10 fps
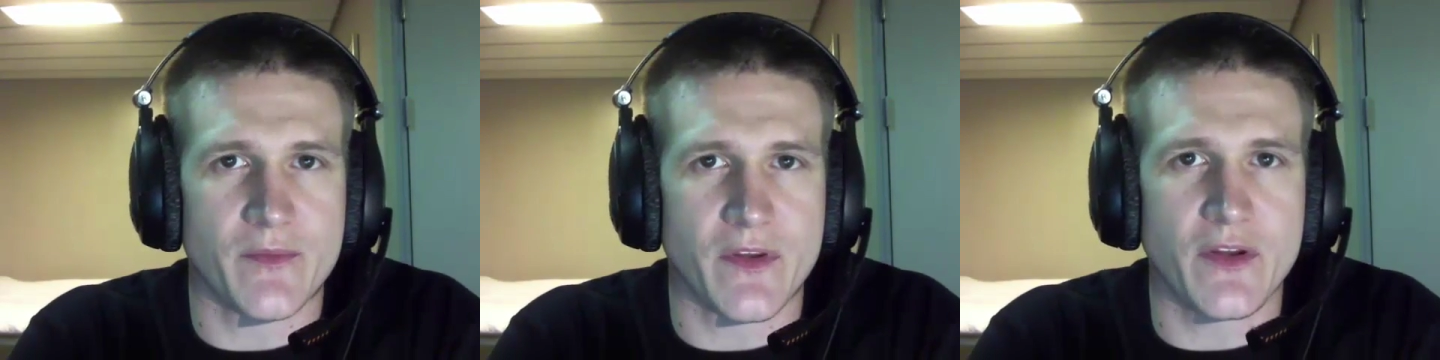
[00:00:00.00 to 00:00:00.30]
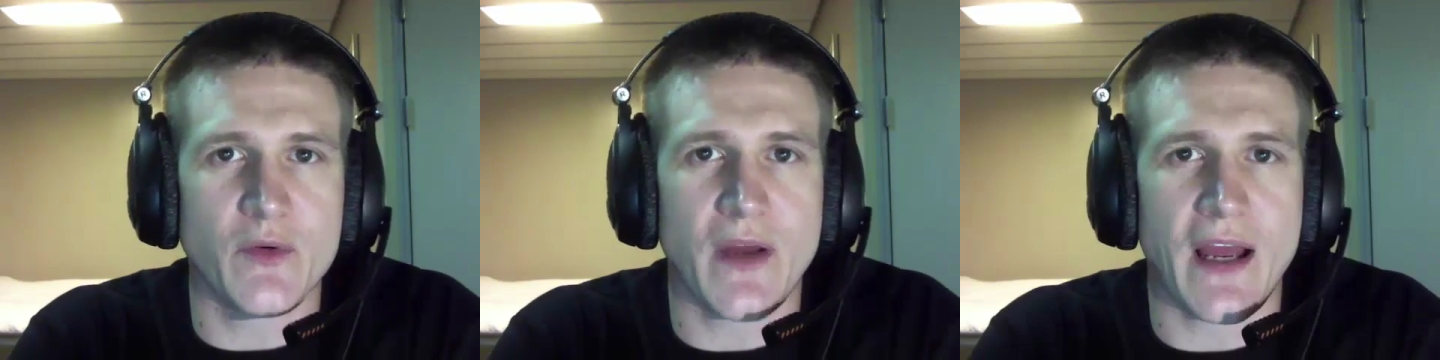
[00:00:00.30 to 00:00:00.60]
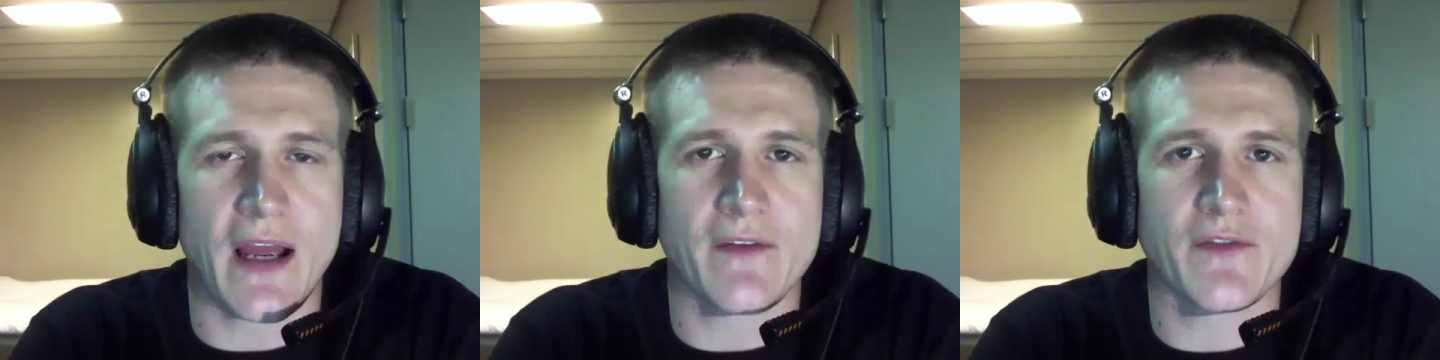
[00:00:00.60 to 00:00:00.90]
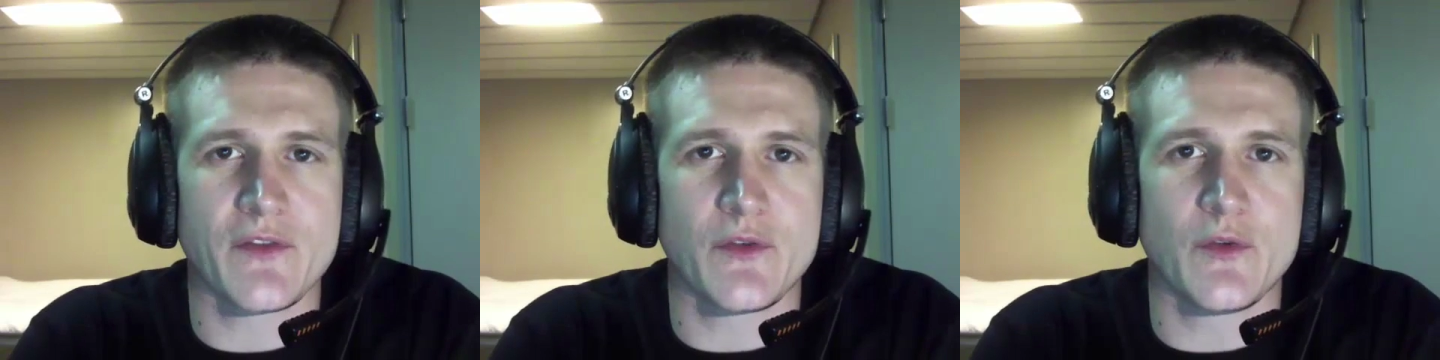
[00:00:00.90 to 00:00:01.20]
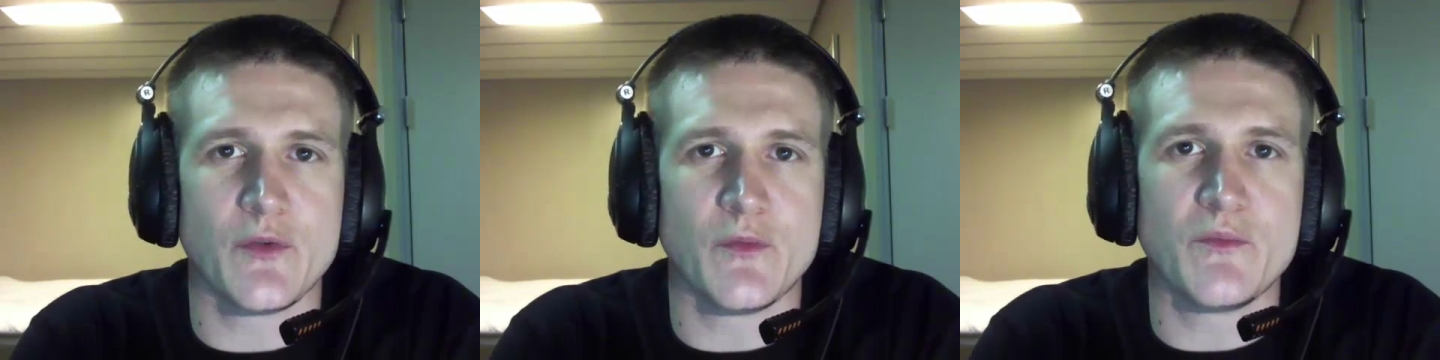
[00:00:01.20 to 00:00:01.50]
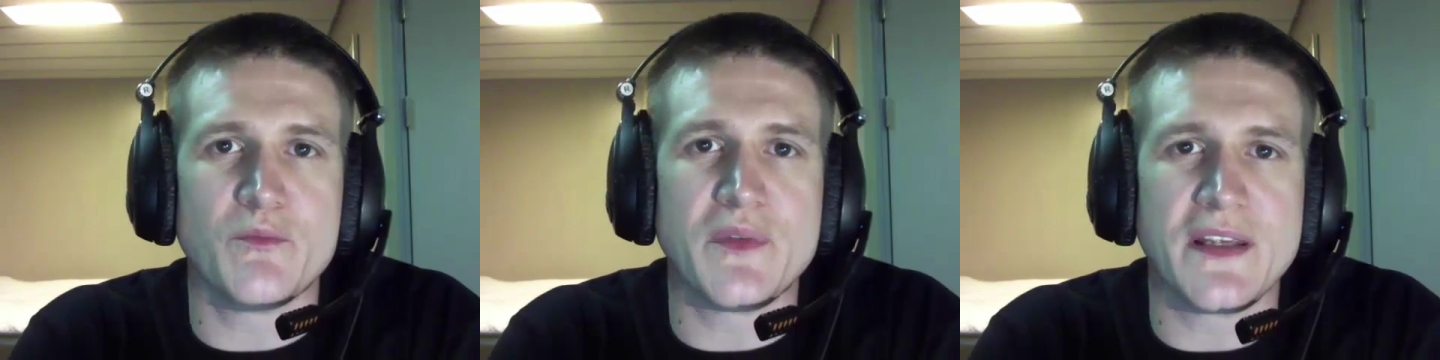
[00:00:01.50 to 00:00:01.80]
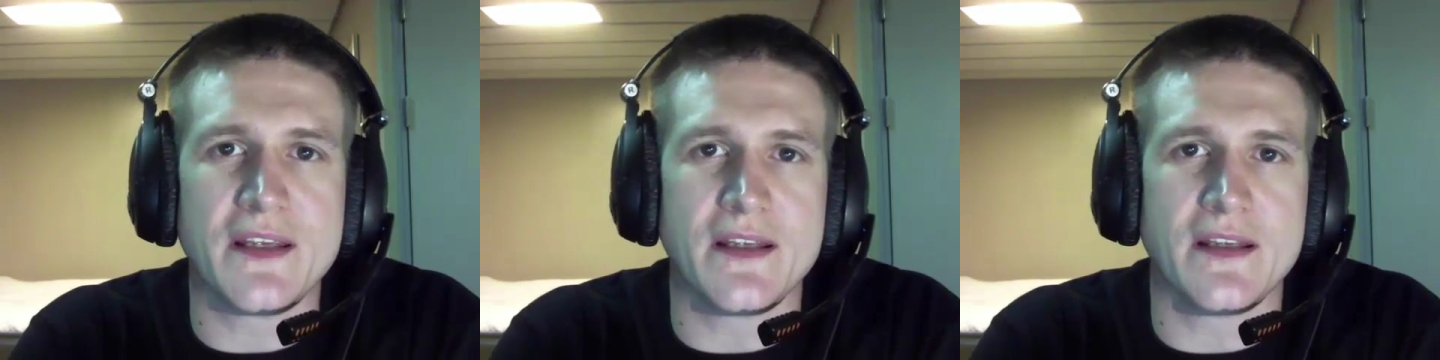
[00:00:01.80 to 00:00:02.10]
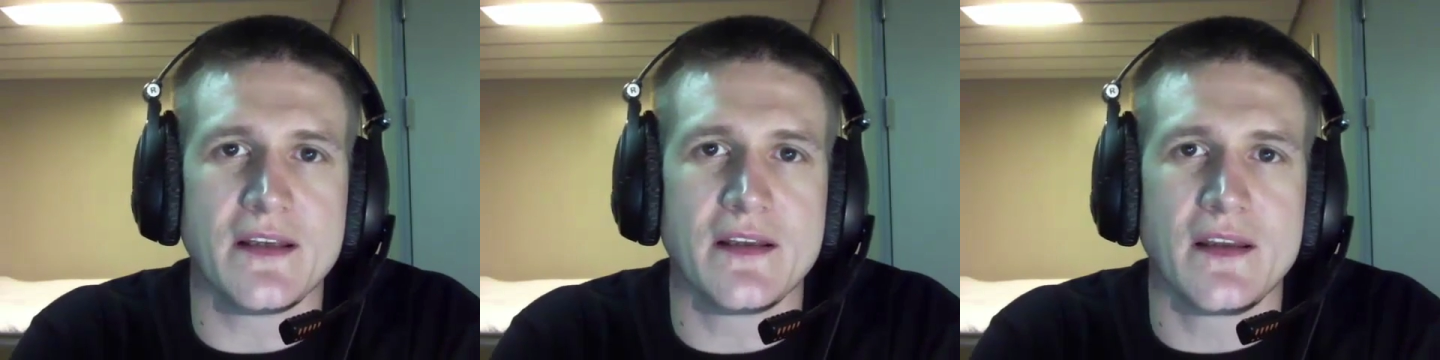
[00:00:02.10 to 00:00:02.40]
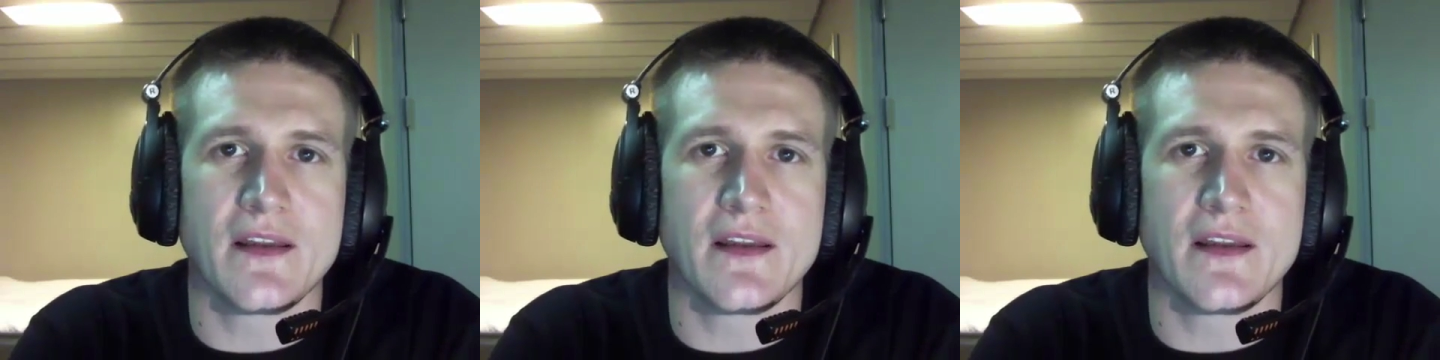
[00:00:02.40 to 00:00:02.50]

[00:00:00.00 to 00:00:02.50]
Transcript: you have to be